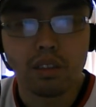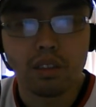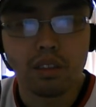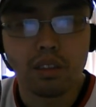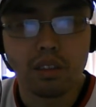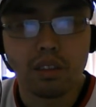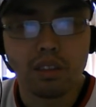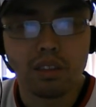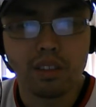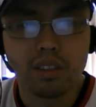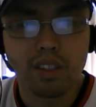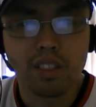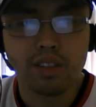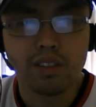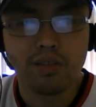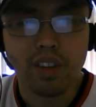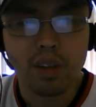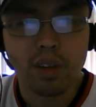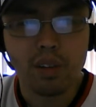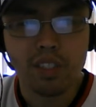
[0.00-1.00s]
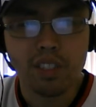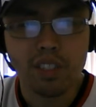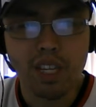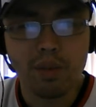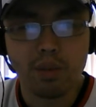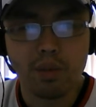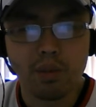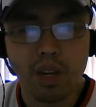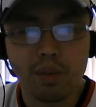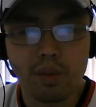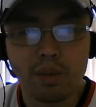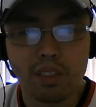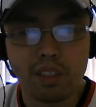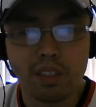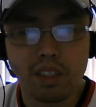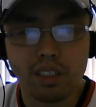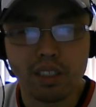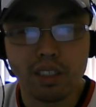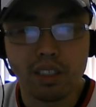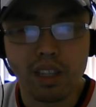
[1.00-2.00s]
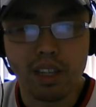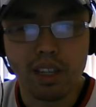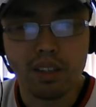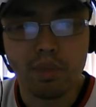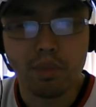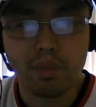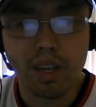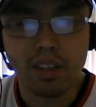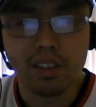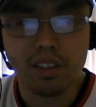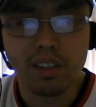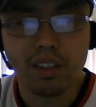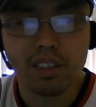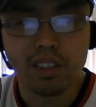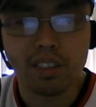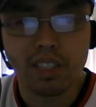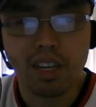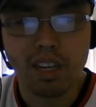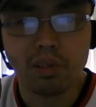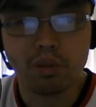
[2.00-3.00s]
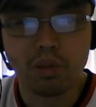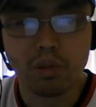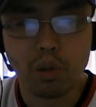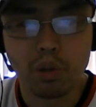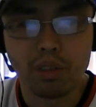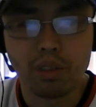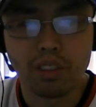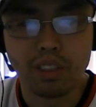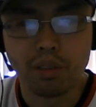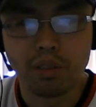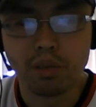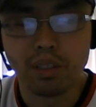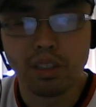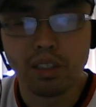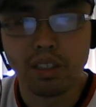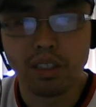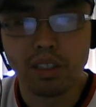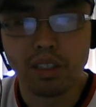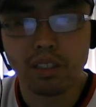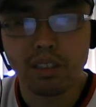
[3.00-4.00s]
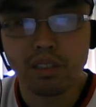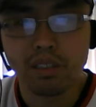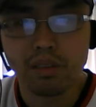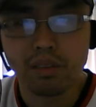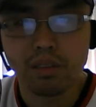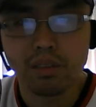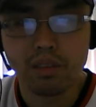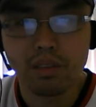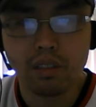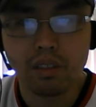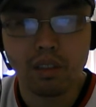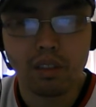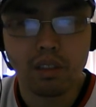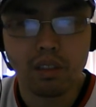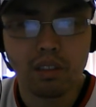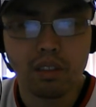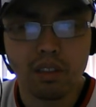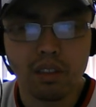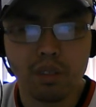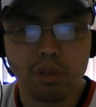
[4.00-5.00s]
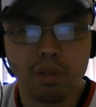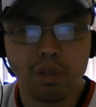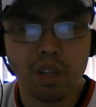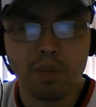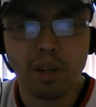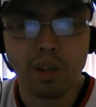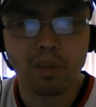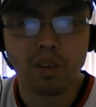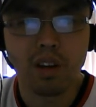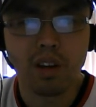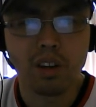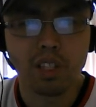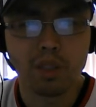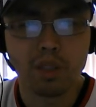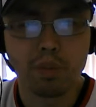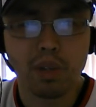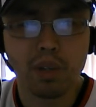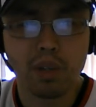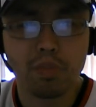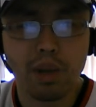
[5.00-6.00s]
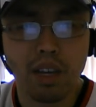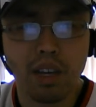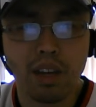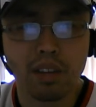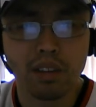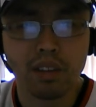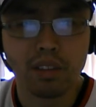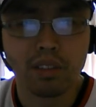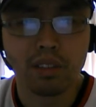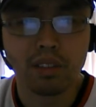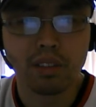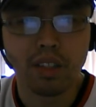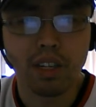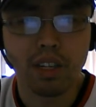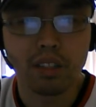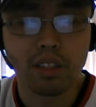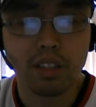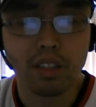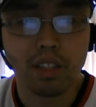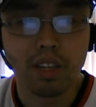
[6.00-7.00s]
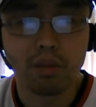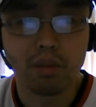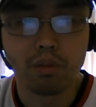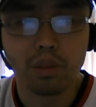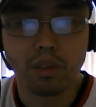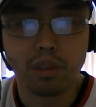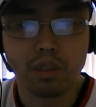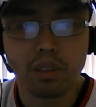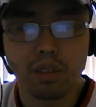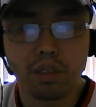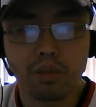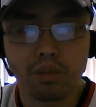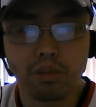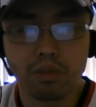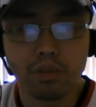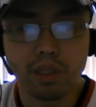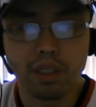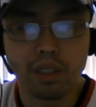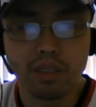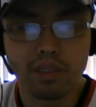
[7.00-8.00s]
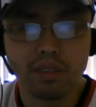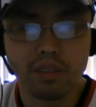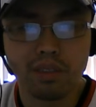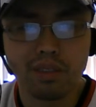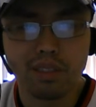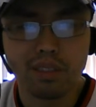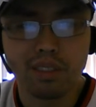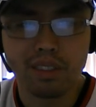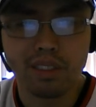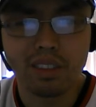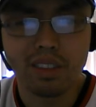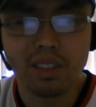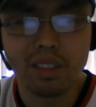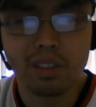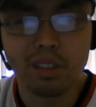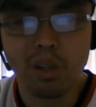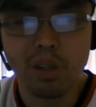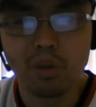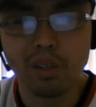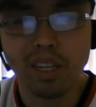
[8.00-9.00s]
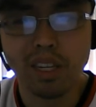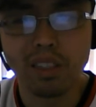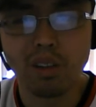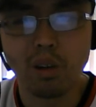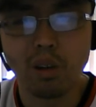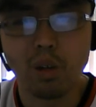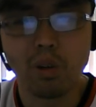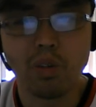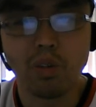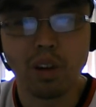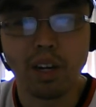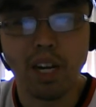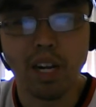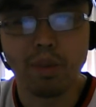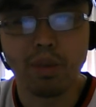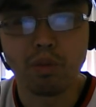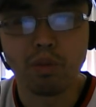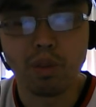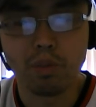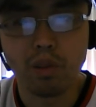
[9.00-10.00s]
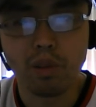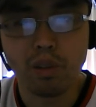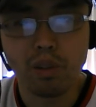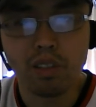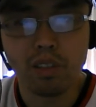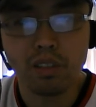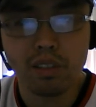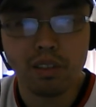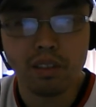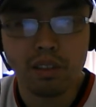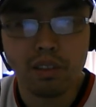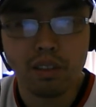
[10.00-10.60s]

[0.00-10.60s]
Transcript: And these very same websites tend to make things sound worse than it really is. Now, don't get me wrong, it's pretty bad and likely to get worse, but there's no need to overhype the reports.